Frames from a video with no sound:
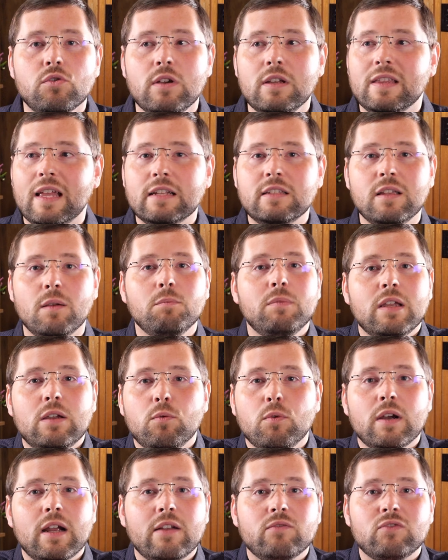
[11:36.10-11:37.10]
That's something
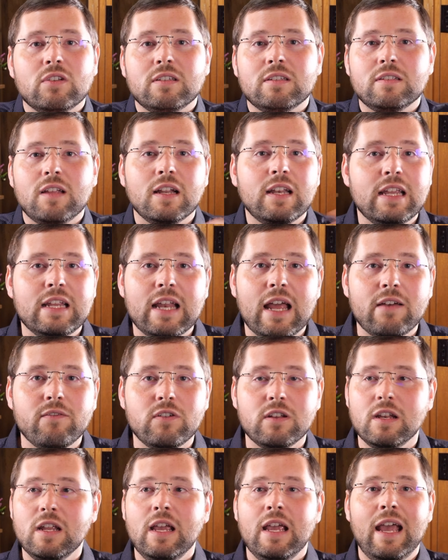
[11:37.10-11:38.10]
we're going to have to study in
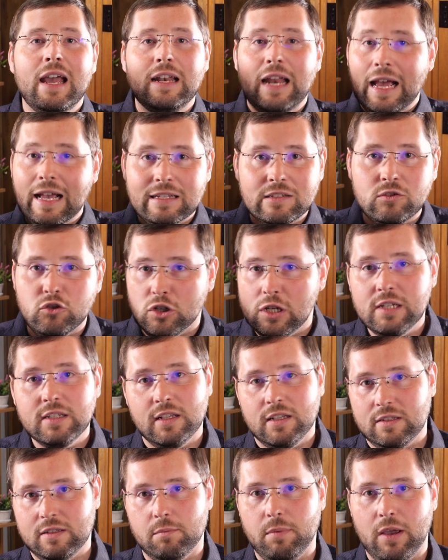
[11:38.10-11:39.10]
heaven and ask
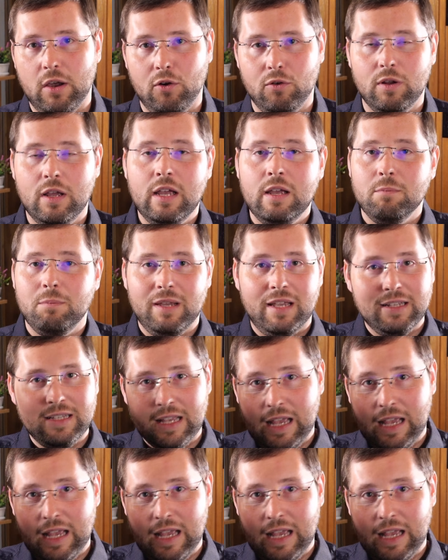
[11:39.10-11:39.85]
Jesus about because that